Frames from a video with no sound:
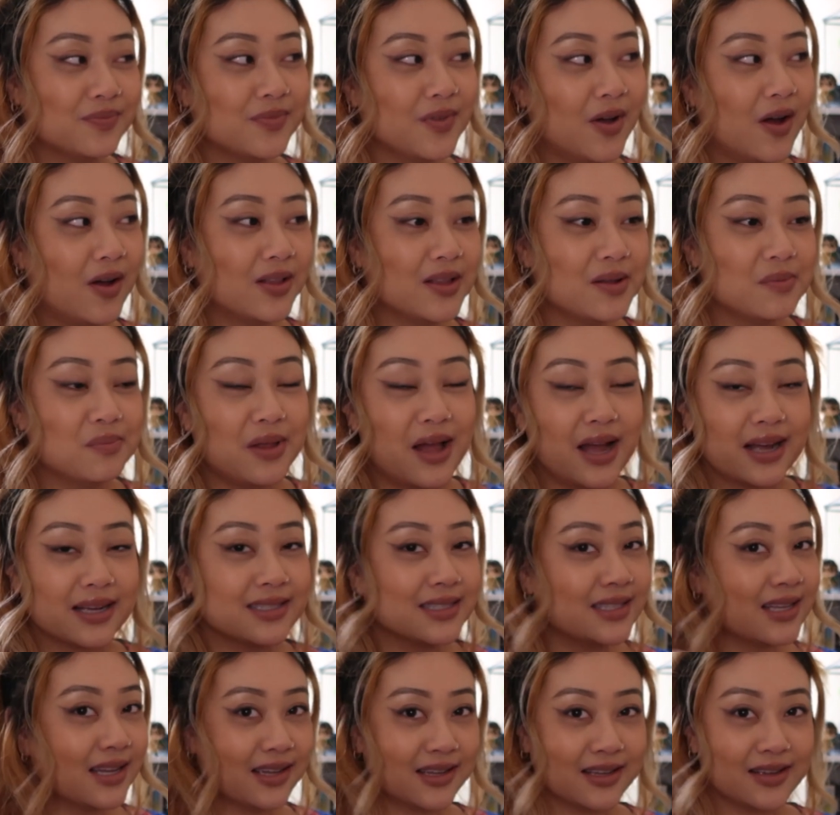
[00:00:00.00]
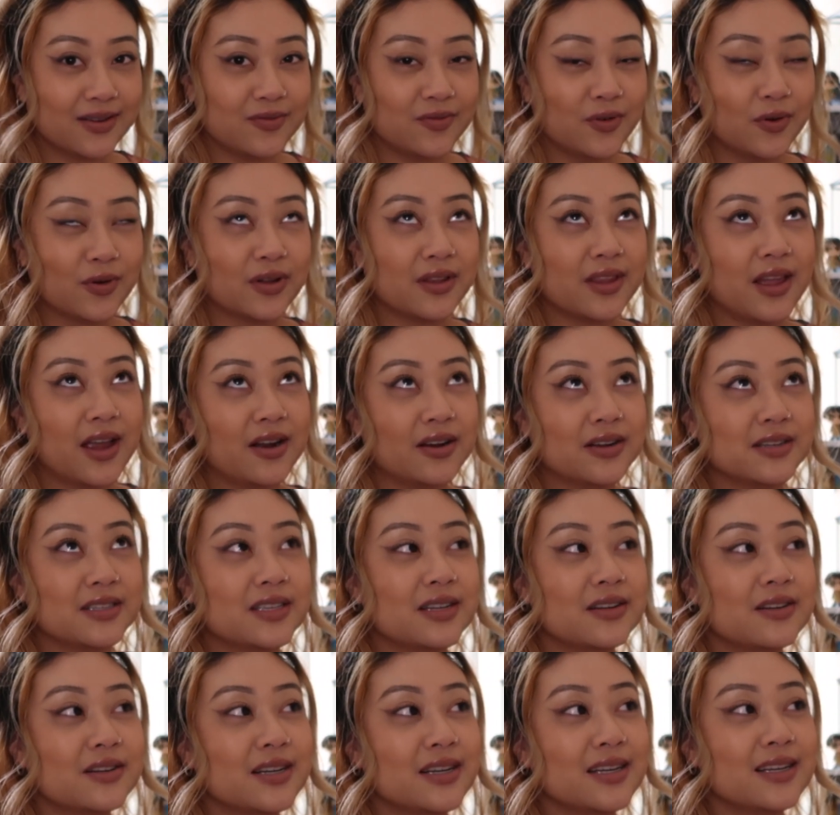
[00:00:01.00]
Holly Black's Folk of the Air
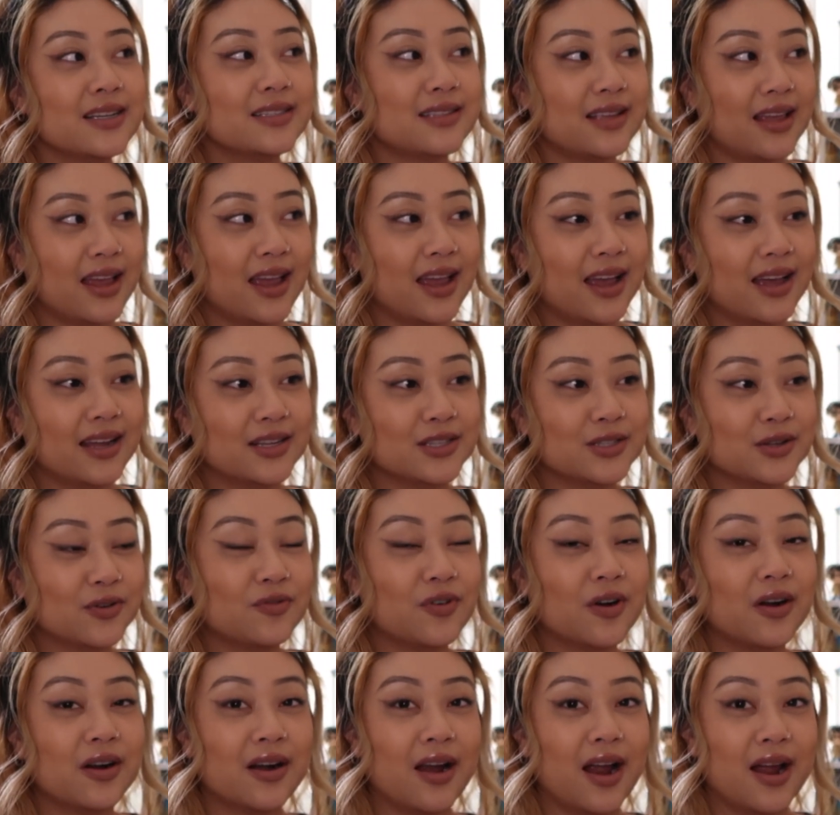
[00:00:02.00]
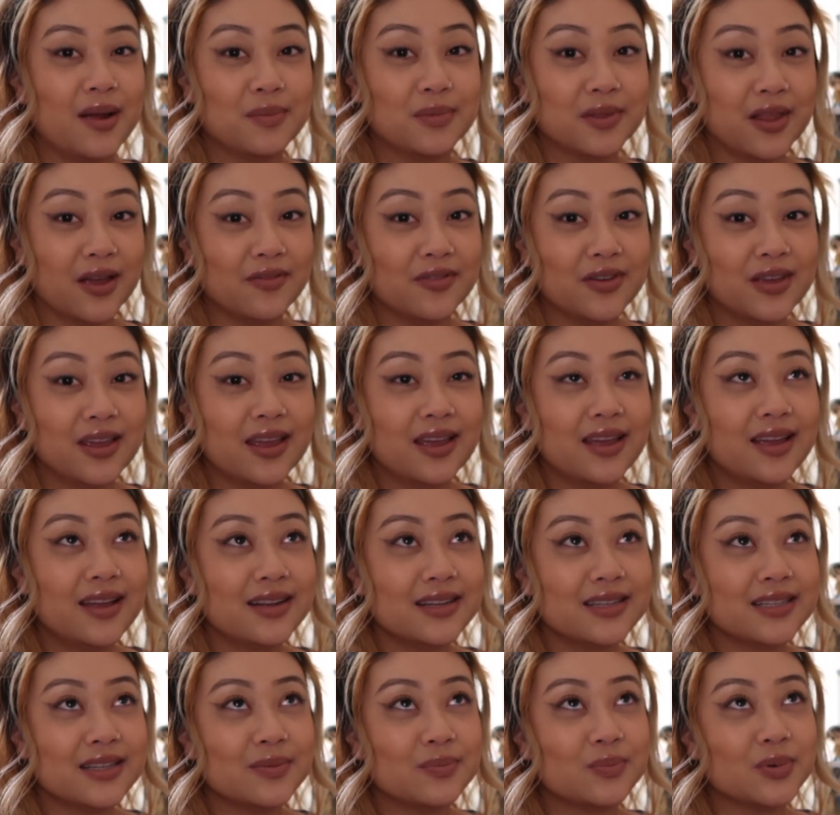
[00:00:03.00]
series, and so far I'm loving
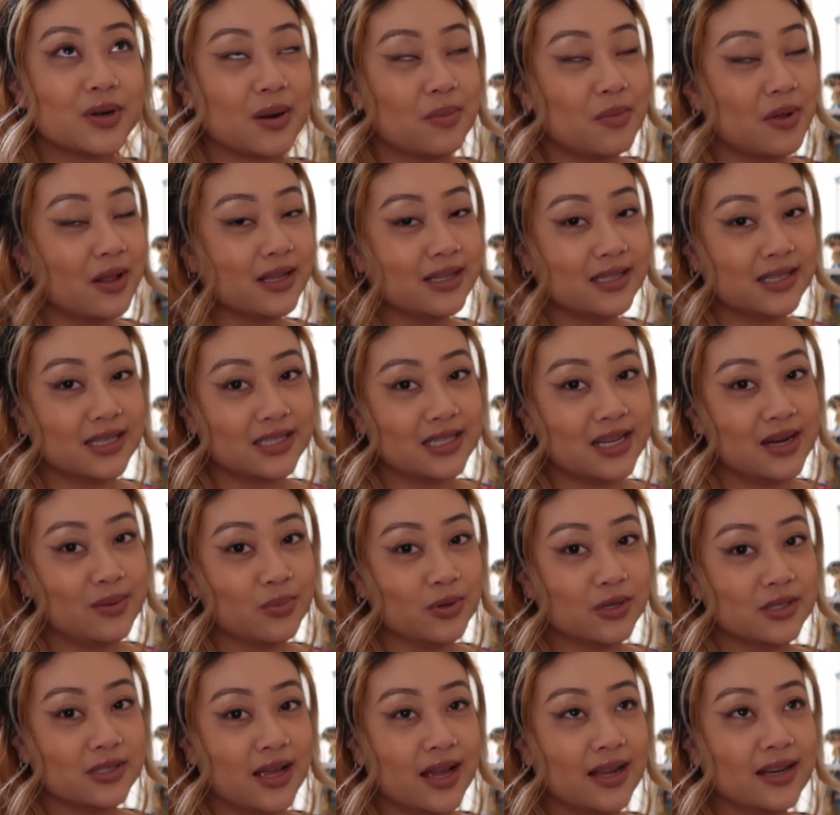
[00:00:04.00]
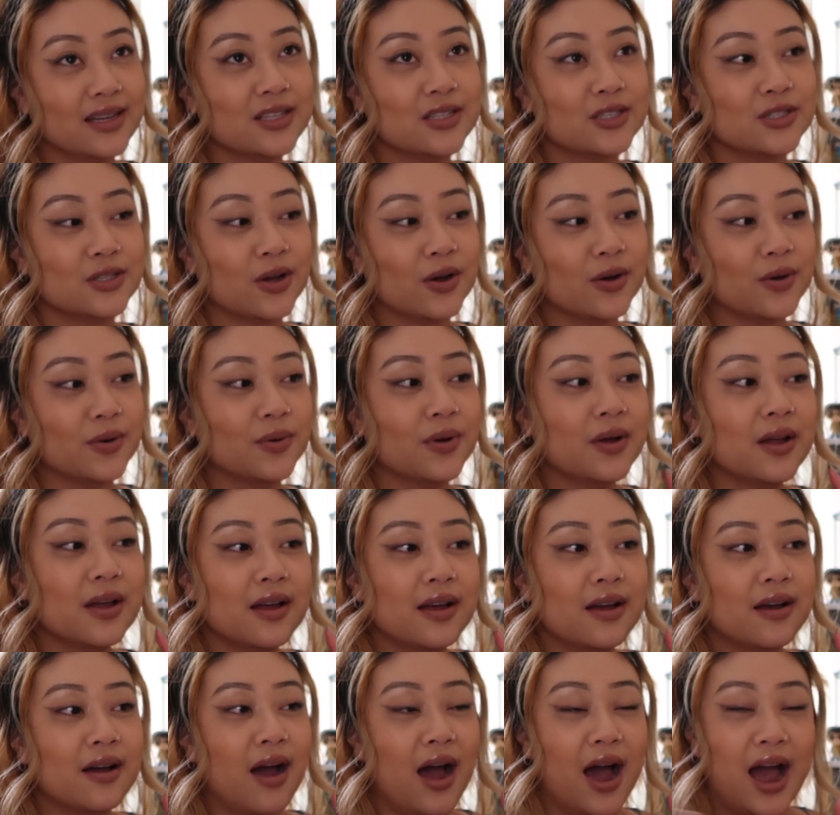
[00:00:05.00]
it, but I'm only sixteen percent, so
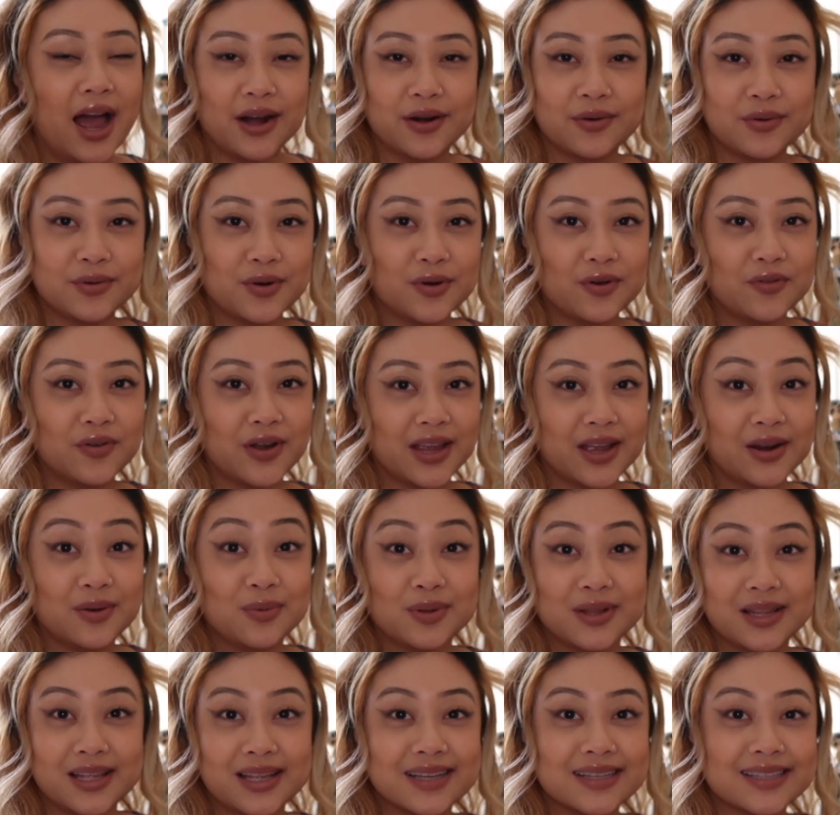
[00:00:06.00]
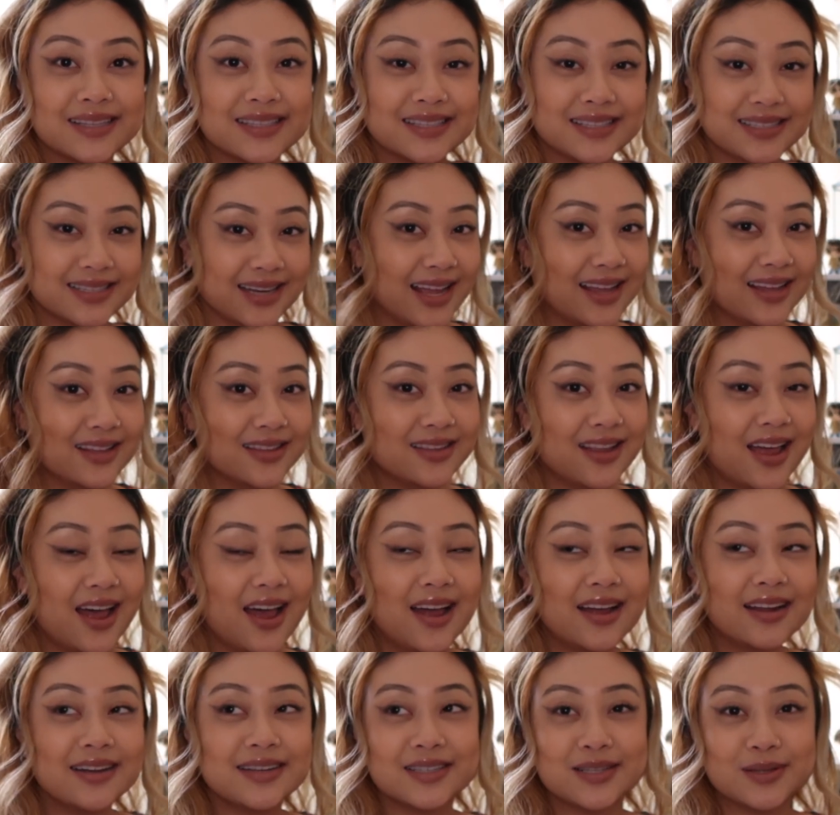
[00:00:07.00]
I don't know if I can really state
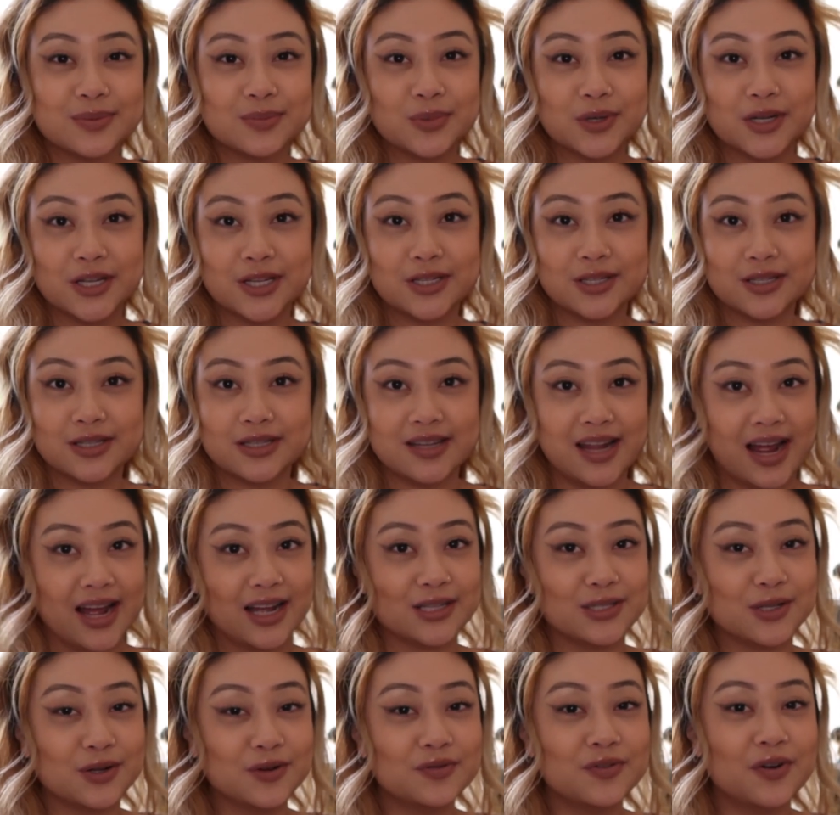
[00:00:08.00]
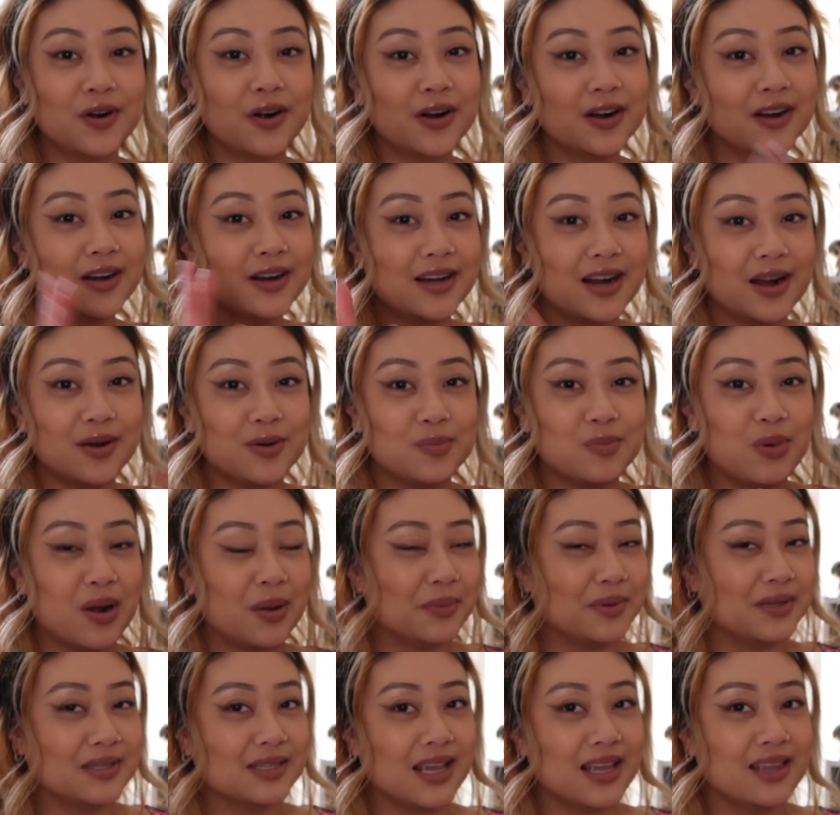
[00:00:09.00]
that, but yeah, so far I would
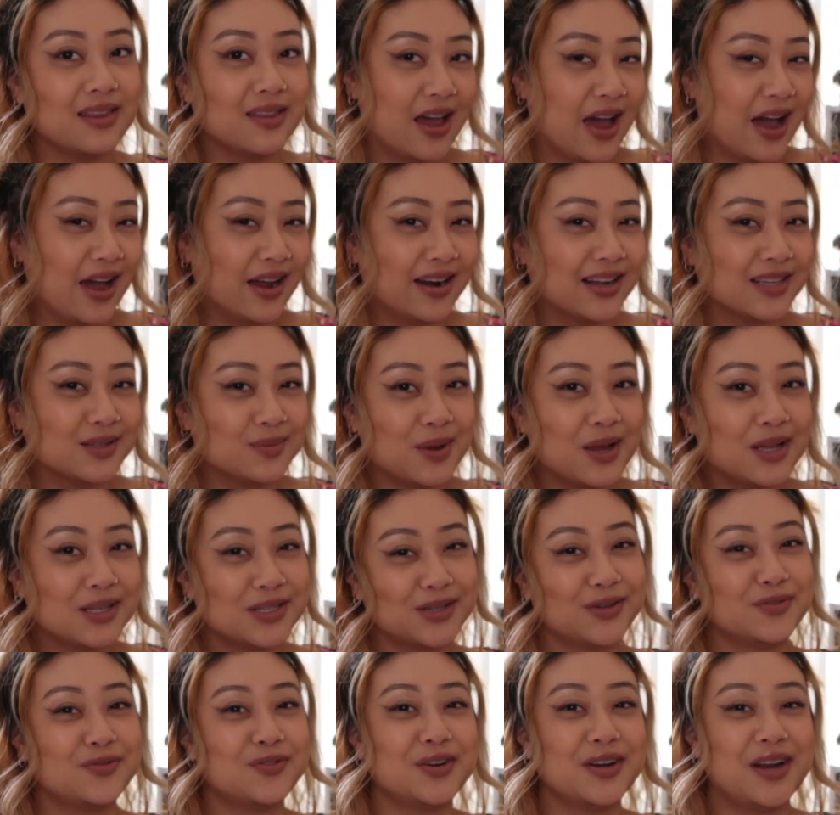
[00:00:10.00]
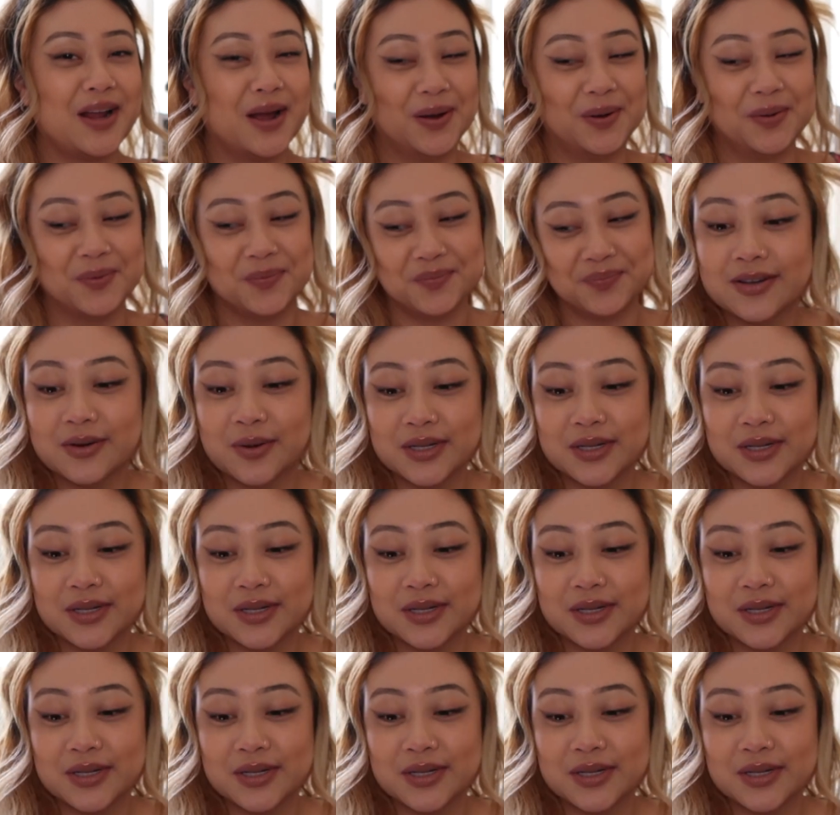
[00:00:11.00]
probably say that as my answer for now.